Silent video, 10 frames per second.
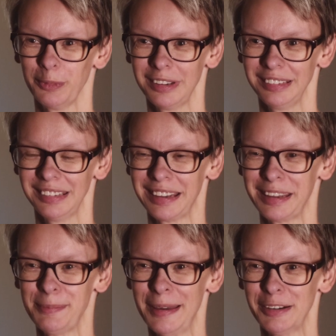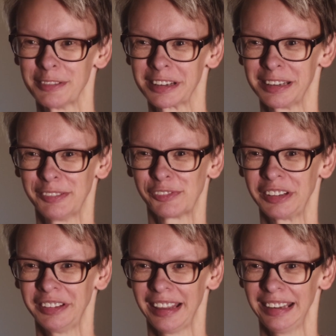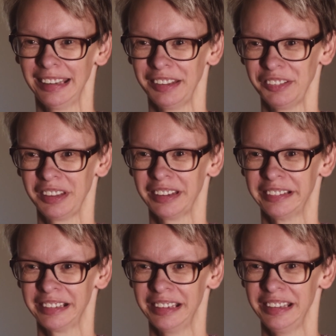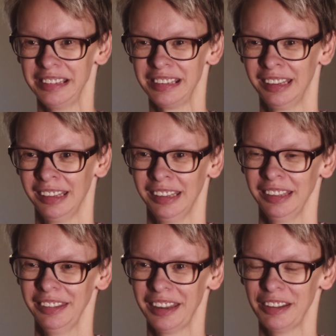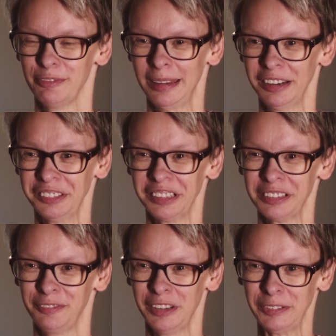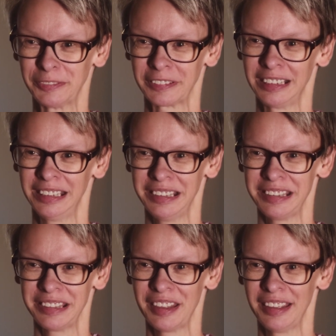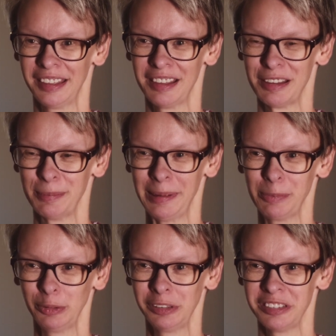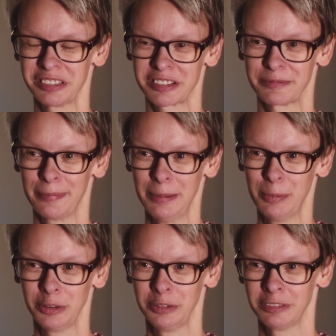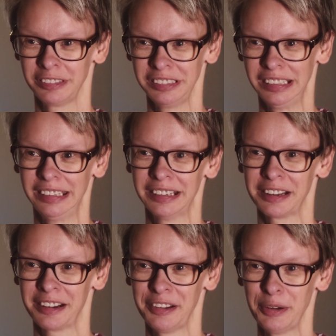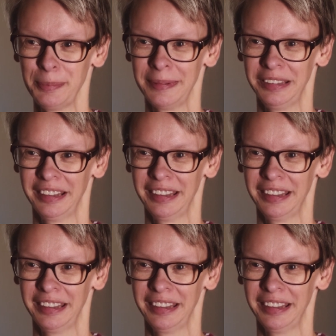What I like about working for UnitedHealthcare is that I've made a lot of new friends, that I'm able to serve people who really need our help, and